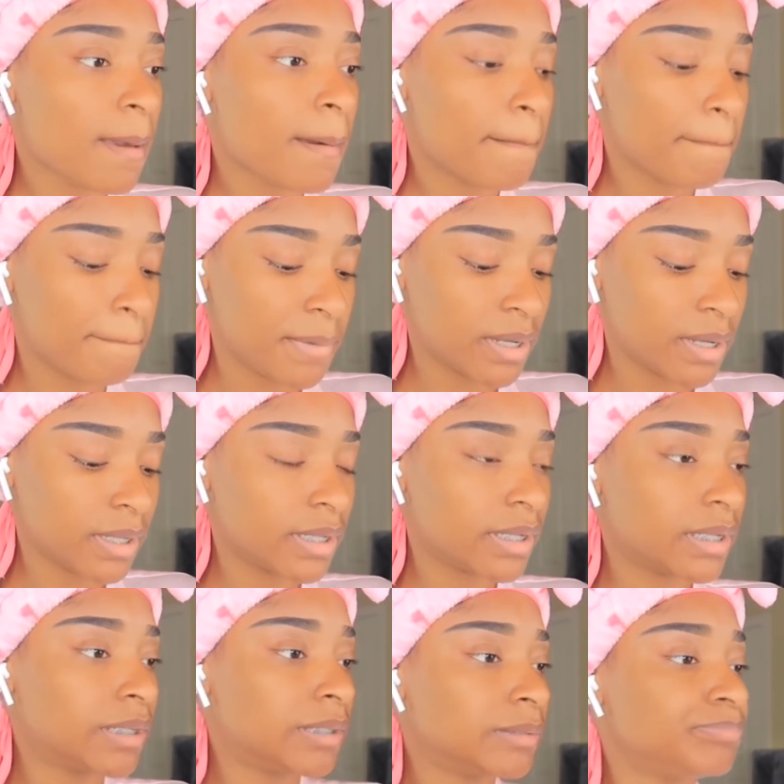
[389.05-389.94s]
But
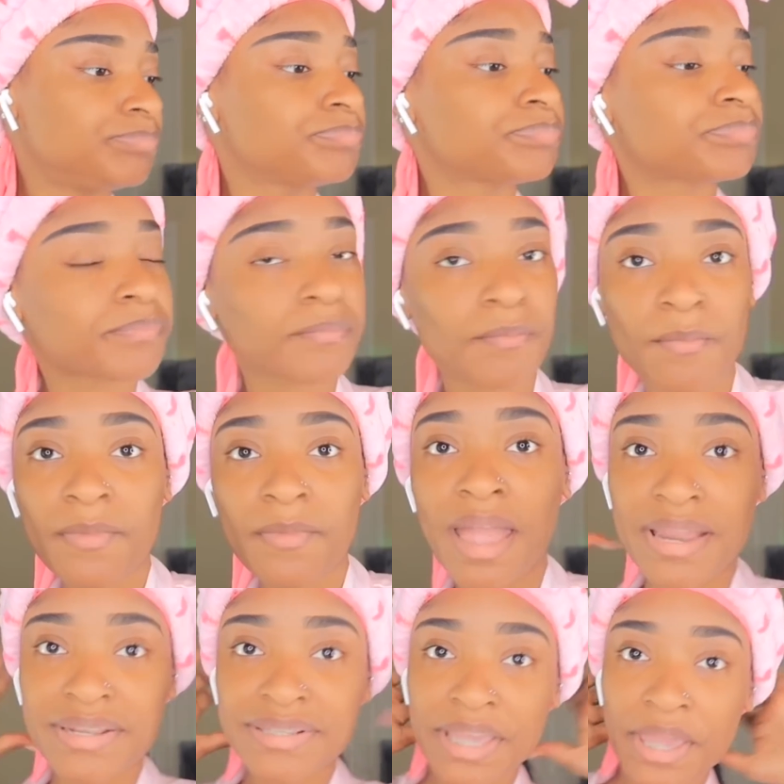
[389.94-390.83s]
I
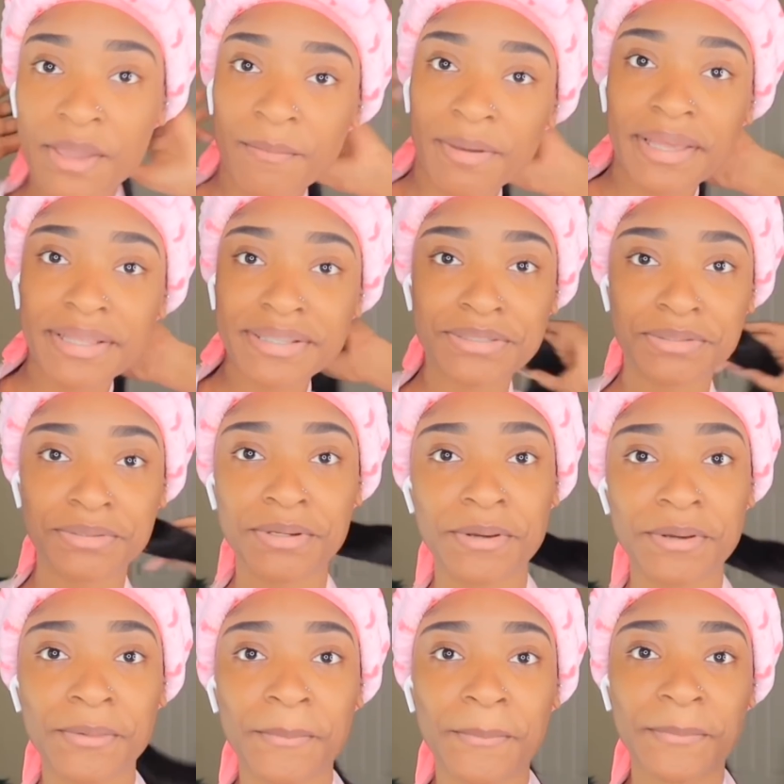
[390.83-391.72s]
just can't wait to, you
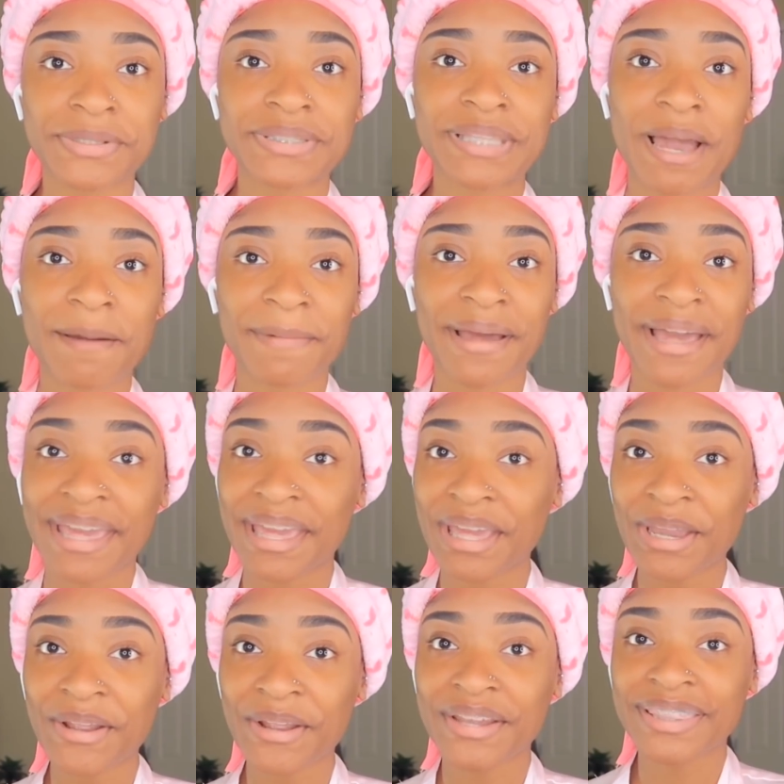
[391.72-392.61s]
know, style my
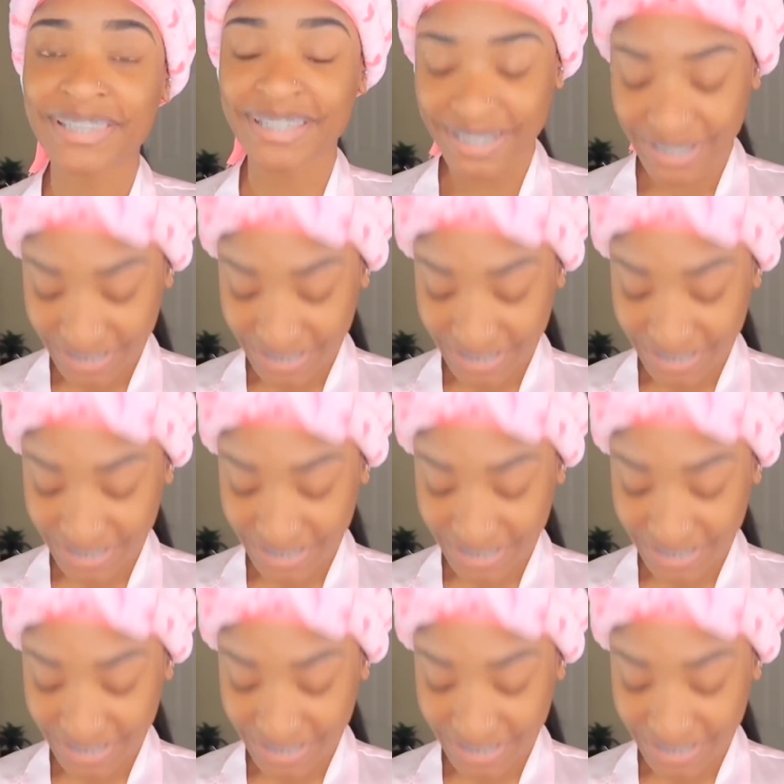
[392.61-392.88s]
hair and look